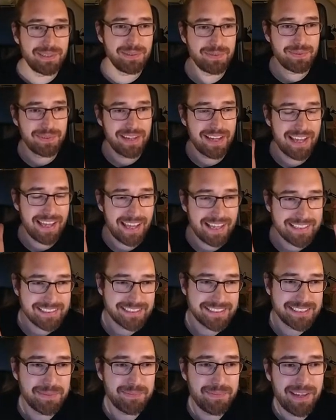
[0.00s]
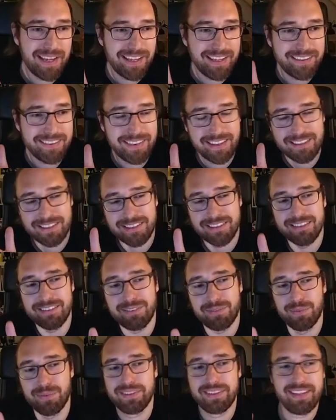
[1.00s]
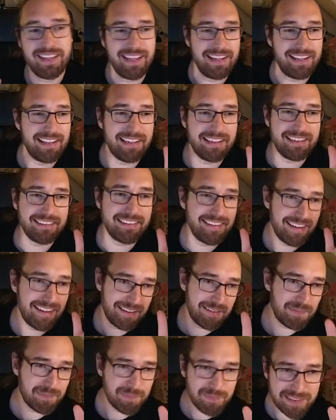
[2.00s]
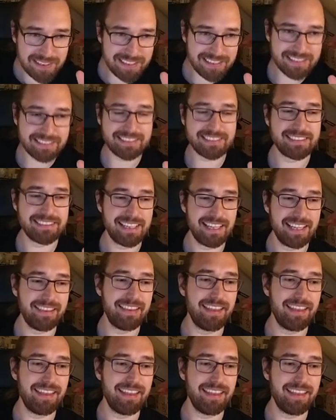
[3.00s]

you estimate that this would take like 10 minutes,